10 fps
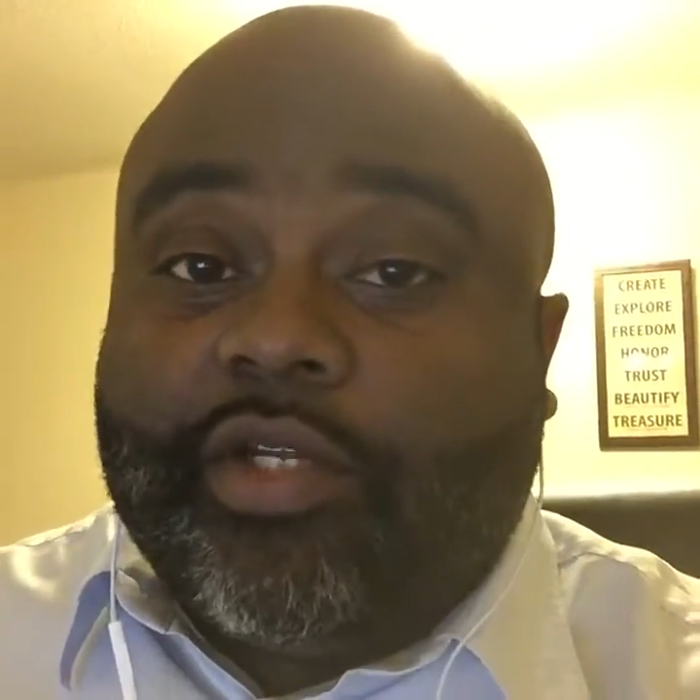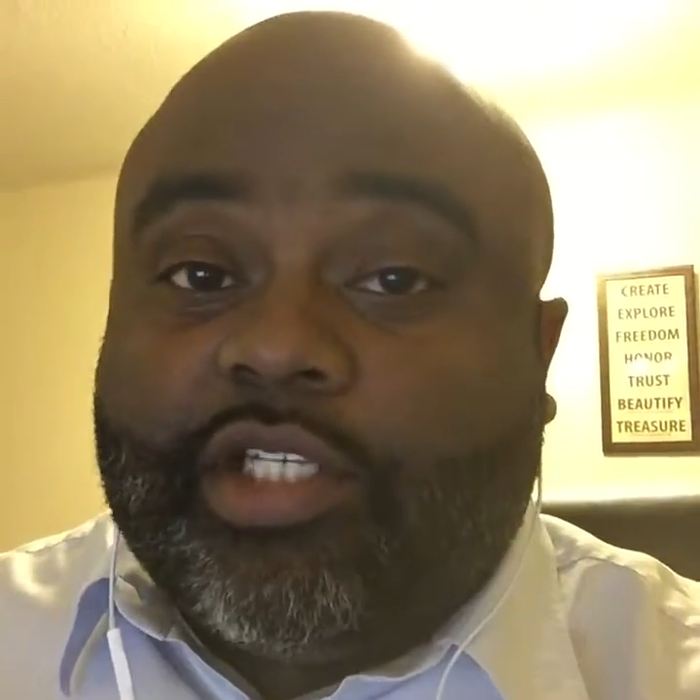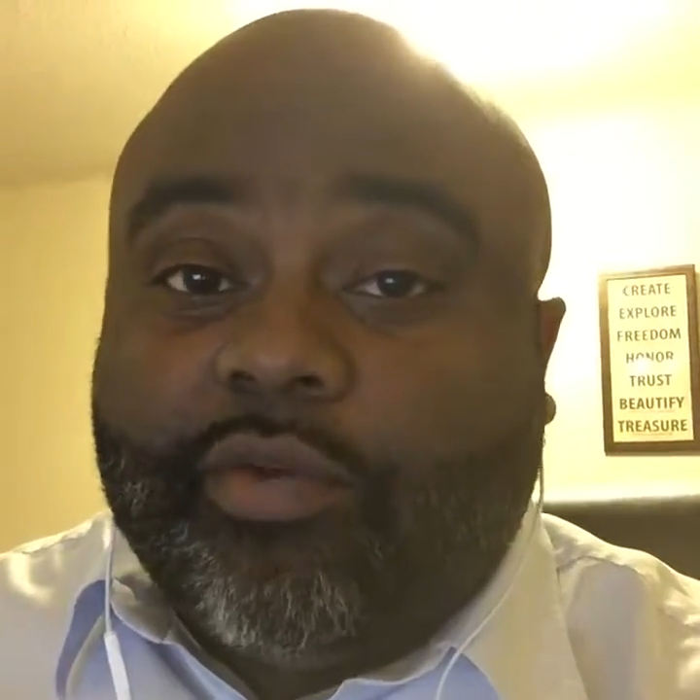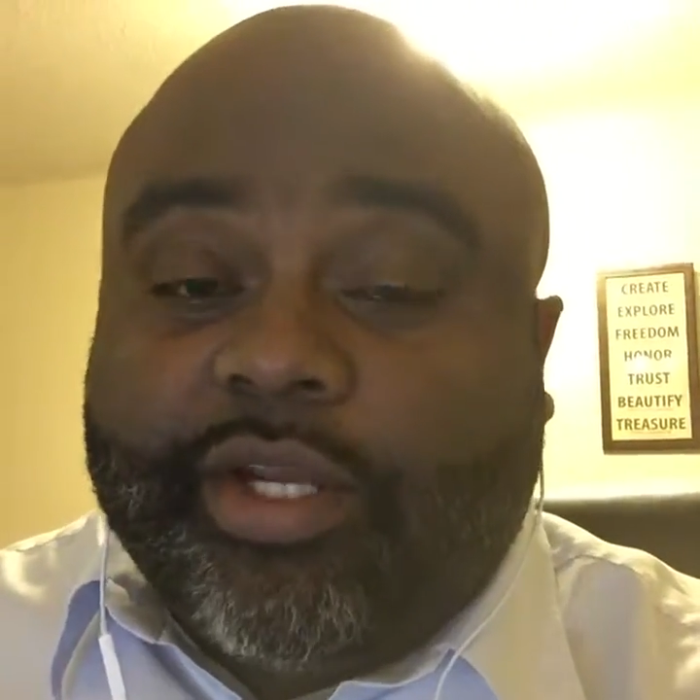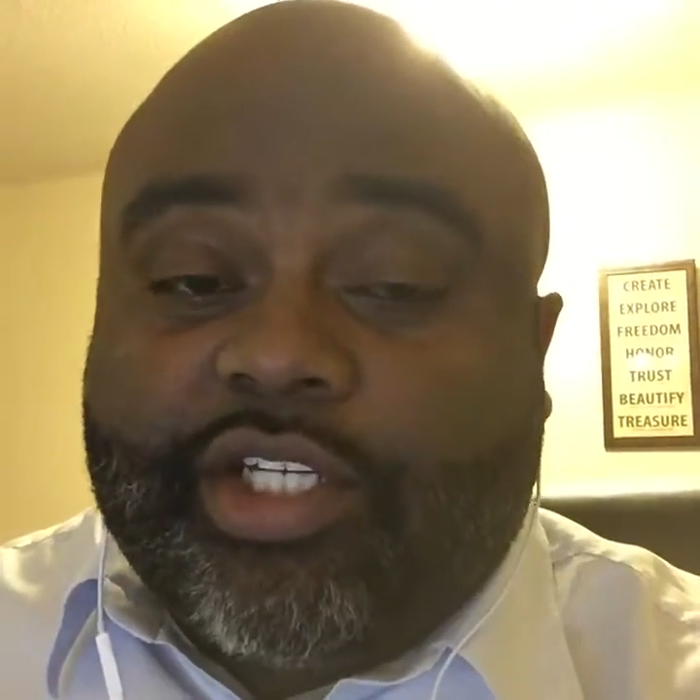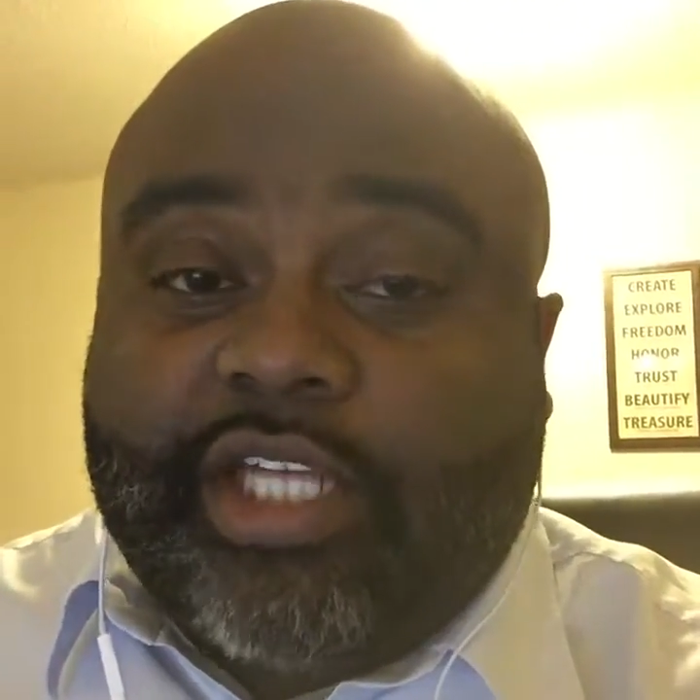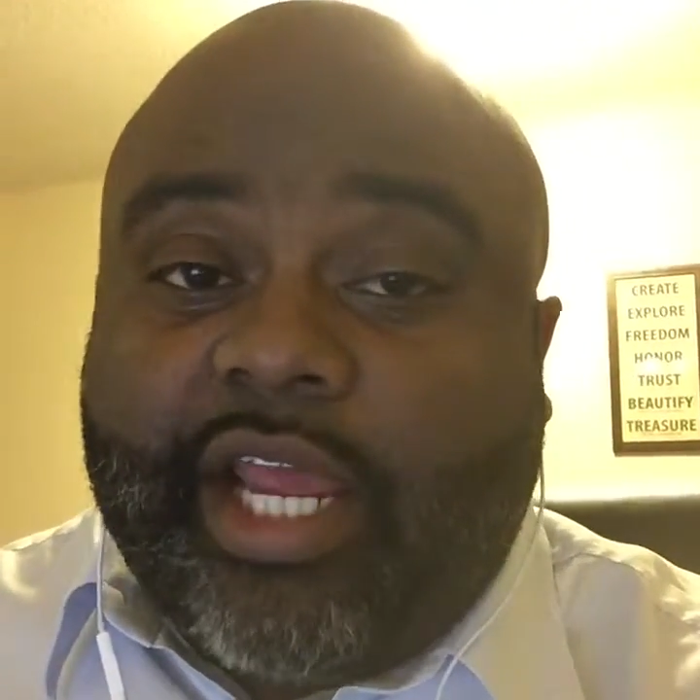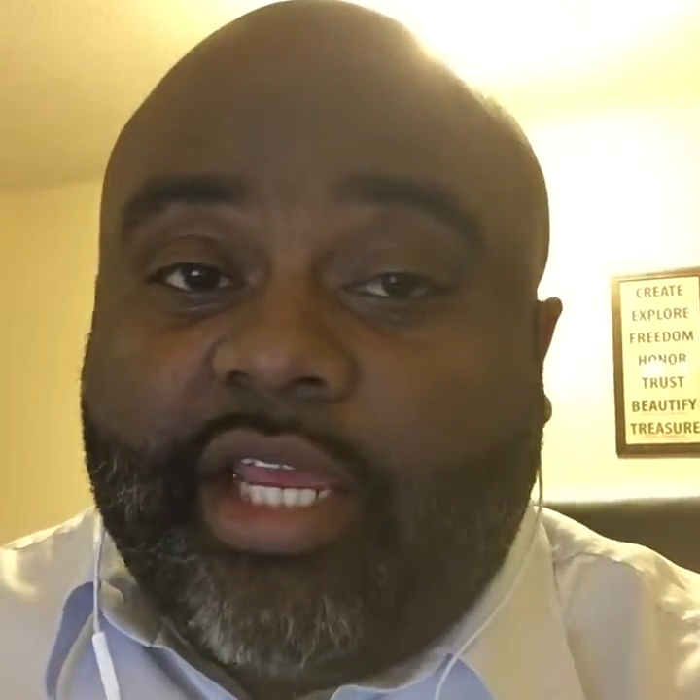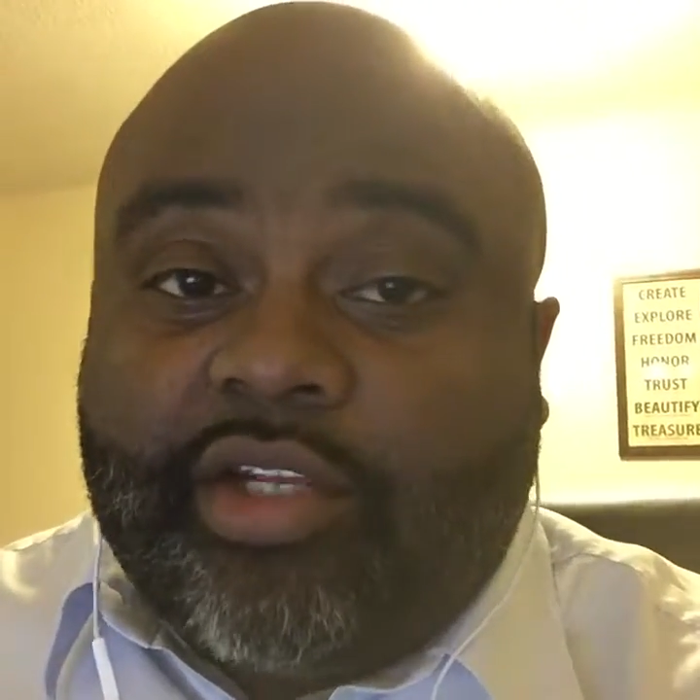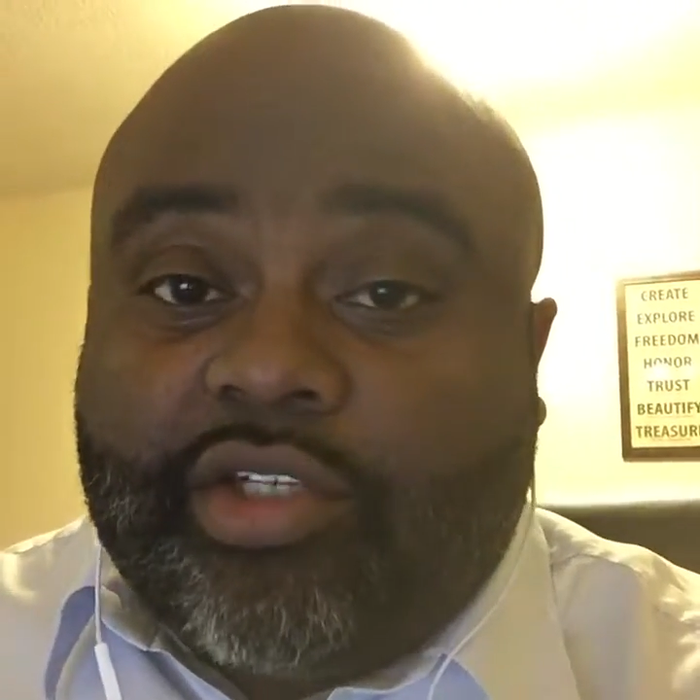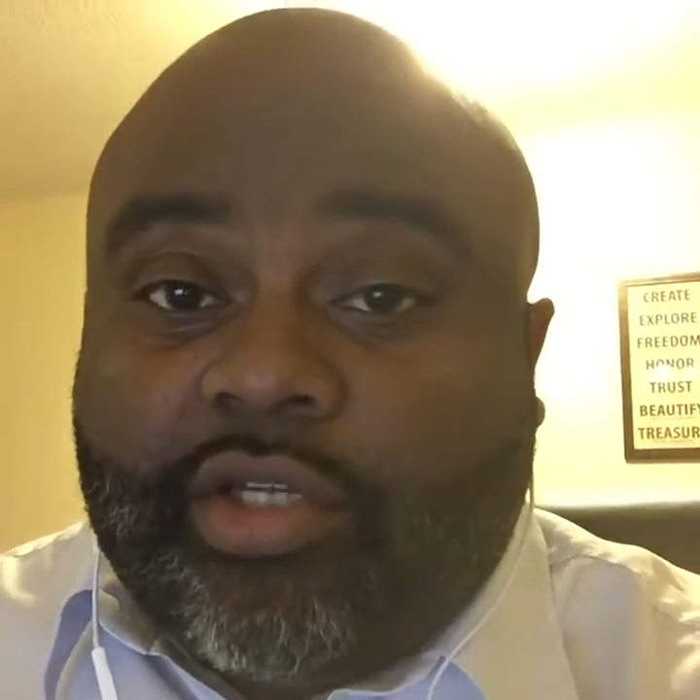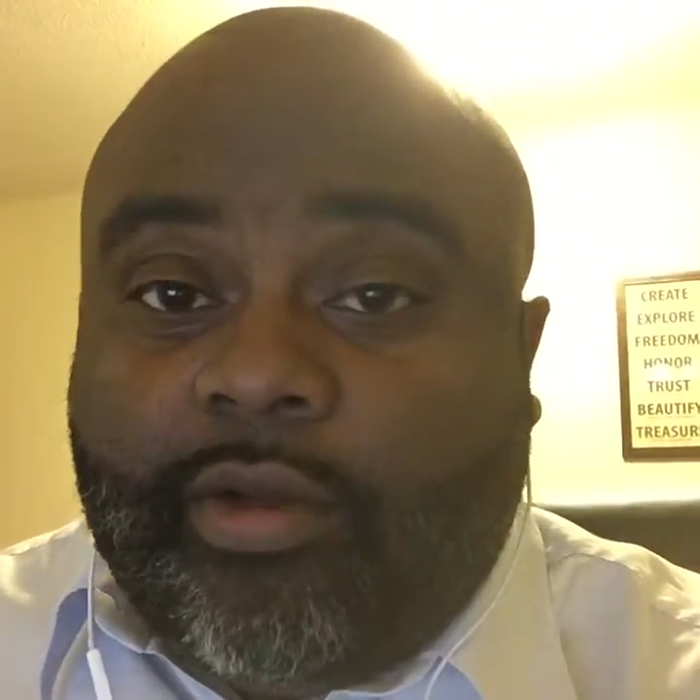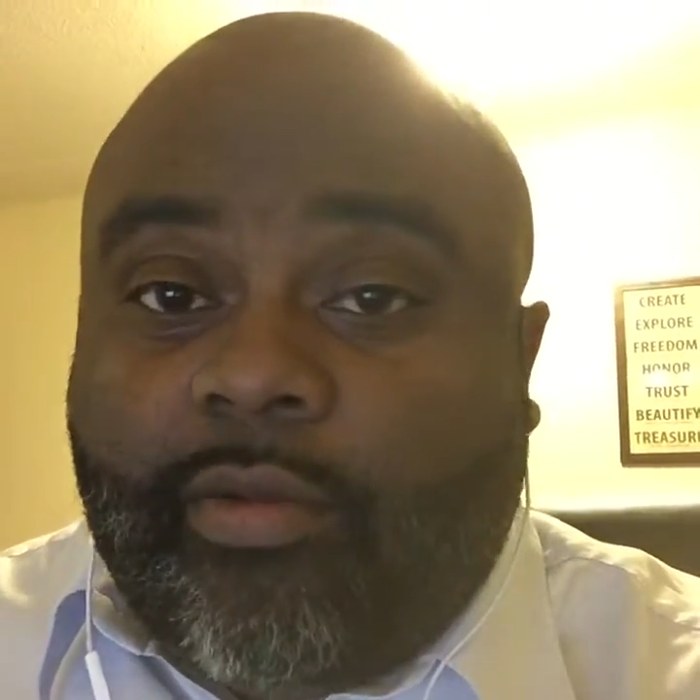is you exchange